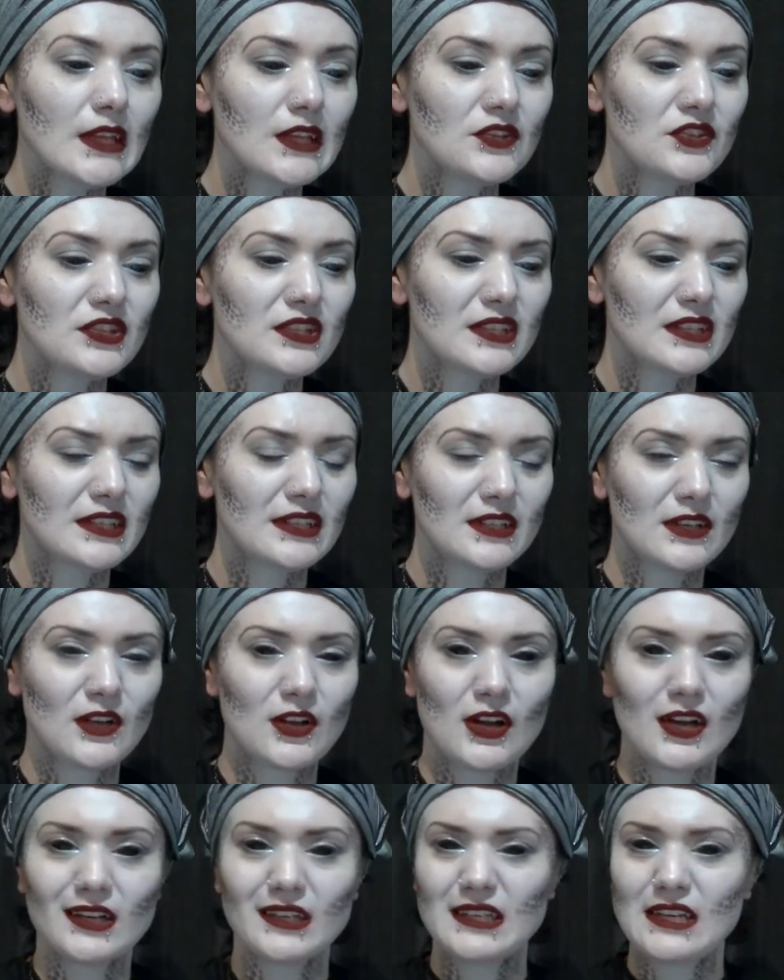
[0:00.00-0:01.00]
she's
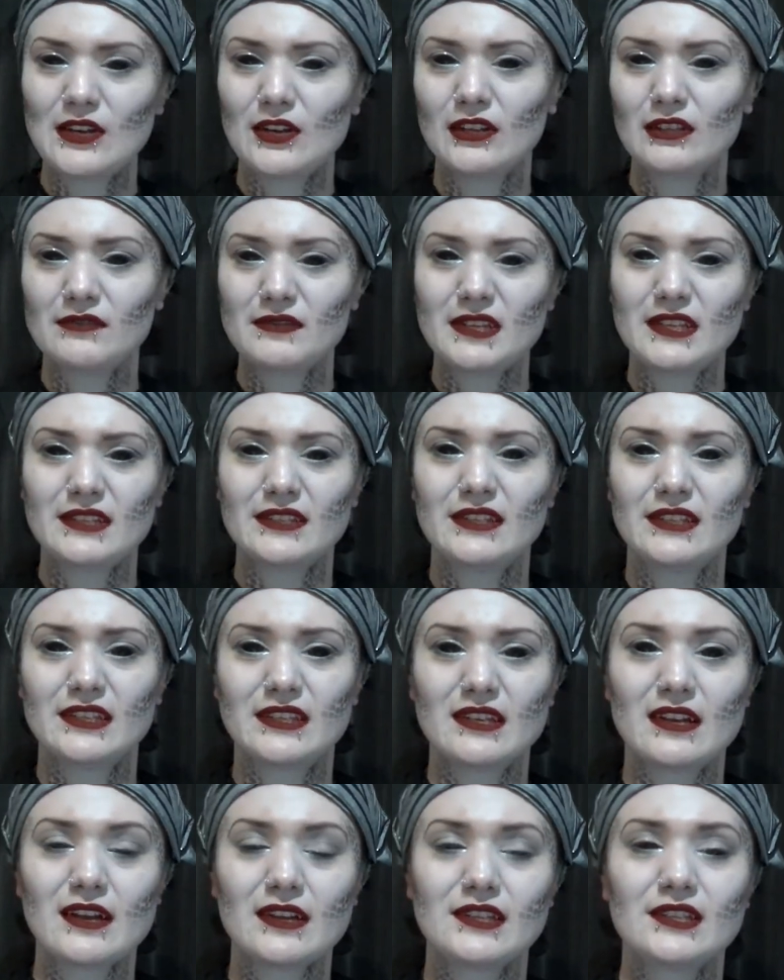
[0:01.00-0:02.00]
concocting all of these
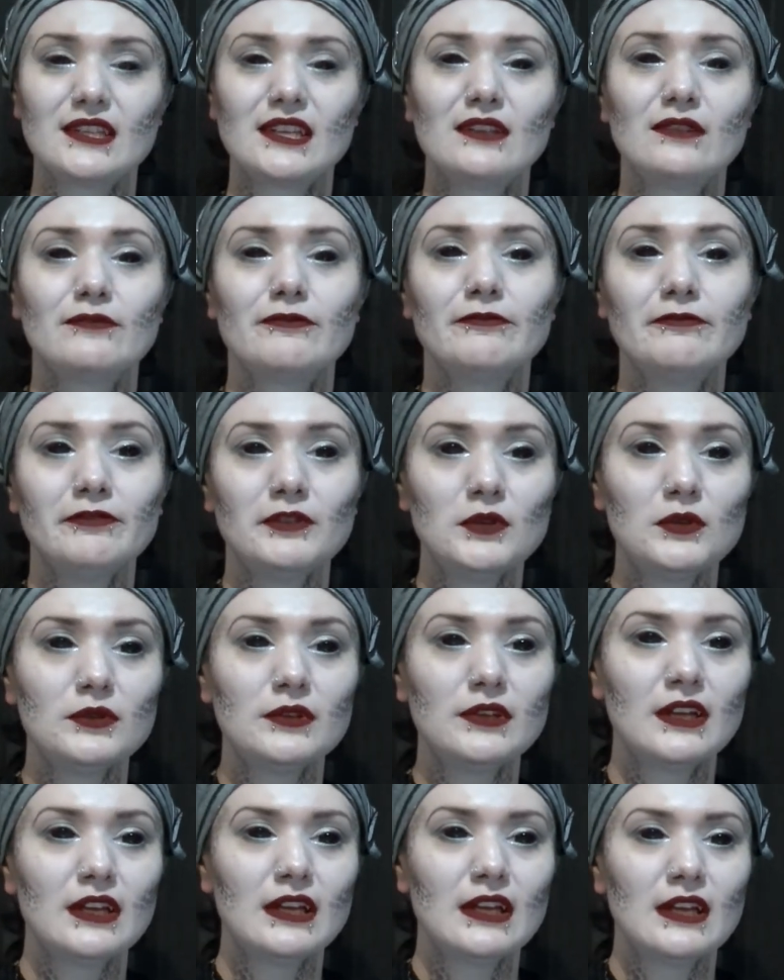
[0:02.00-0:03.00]
disgusting
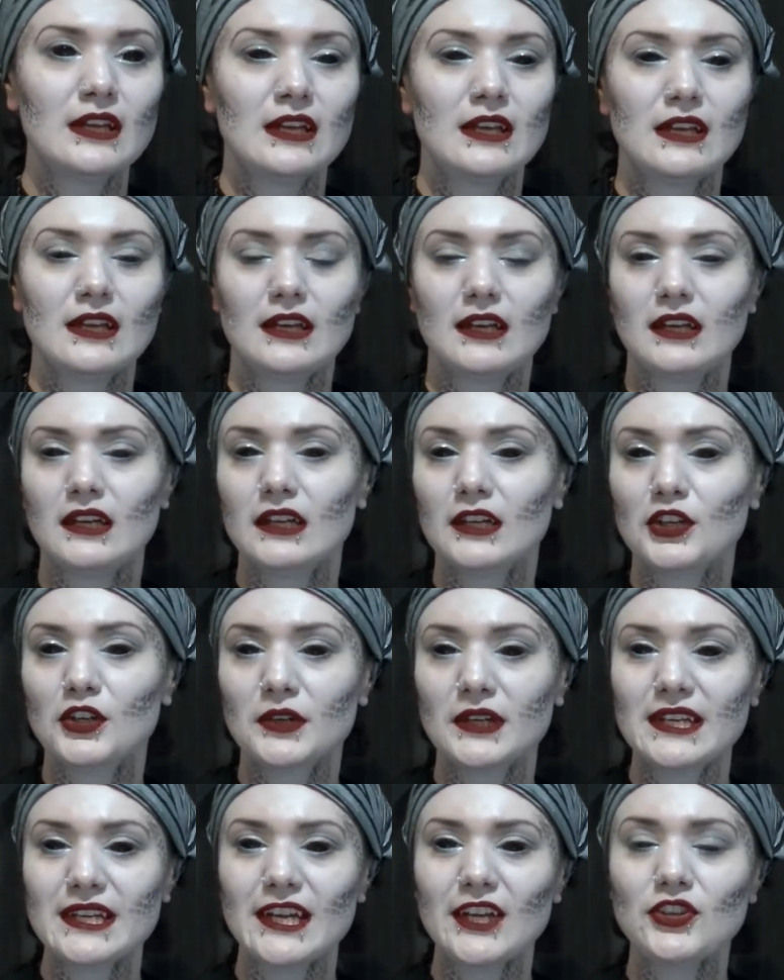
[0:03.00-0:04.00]
food
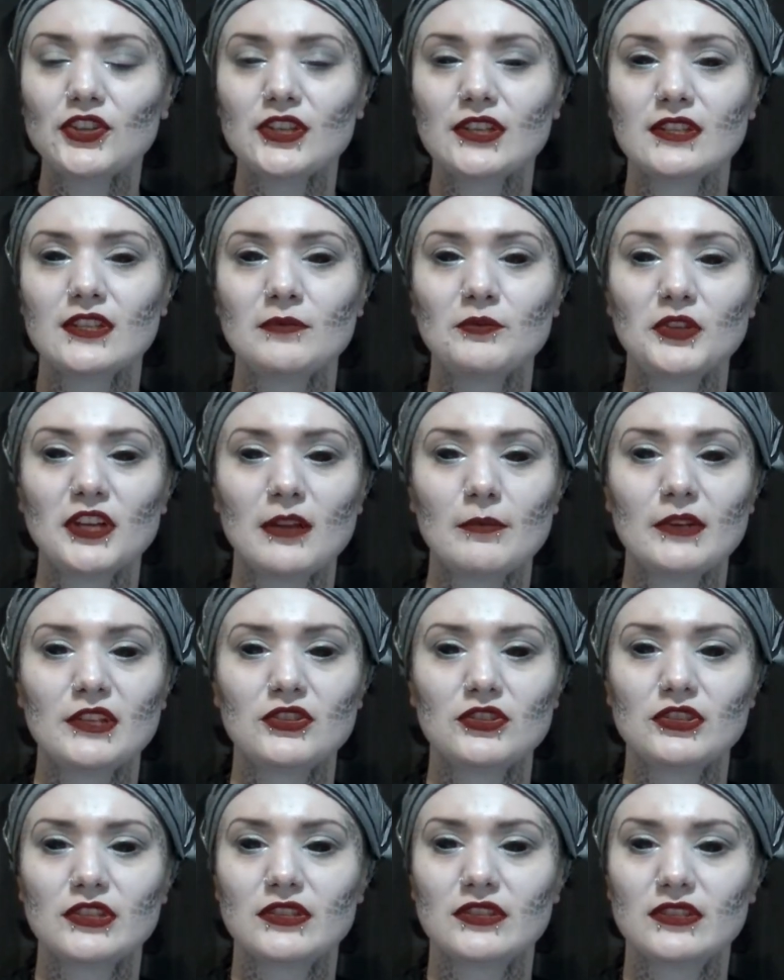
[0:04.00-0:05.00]
creations and pretty
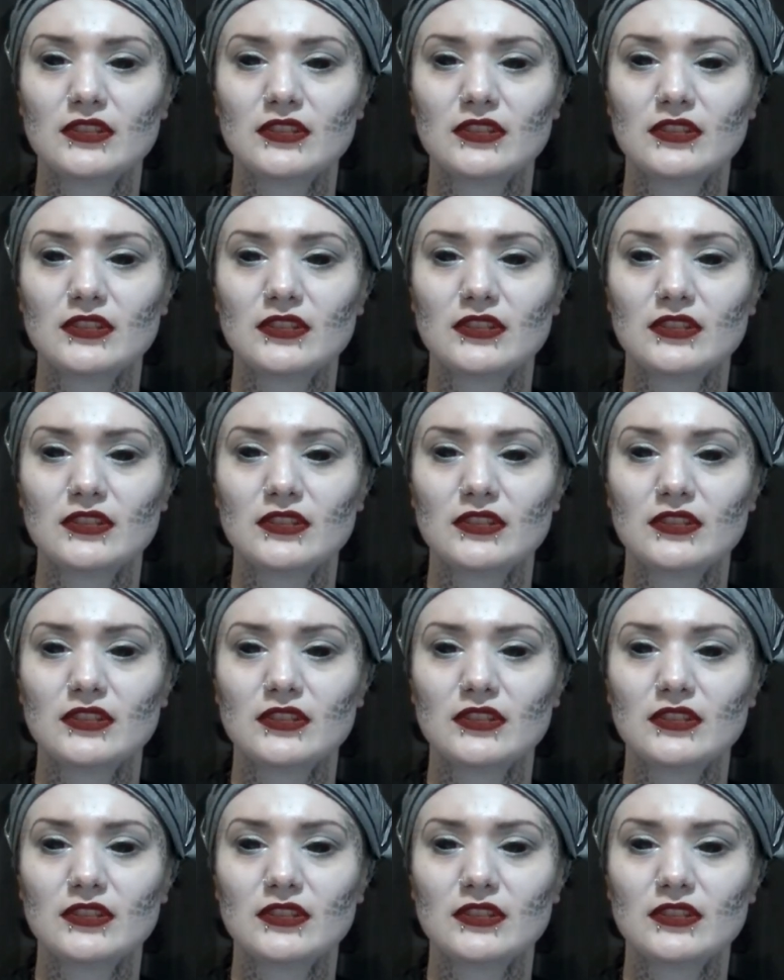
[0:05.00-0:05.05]
much just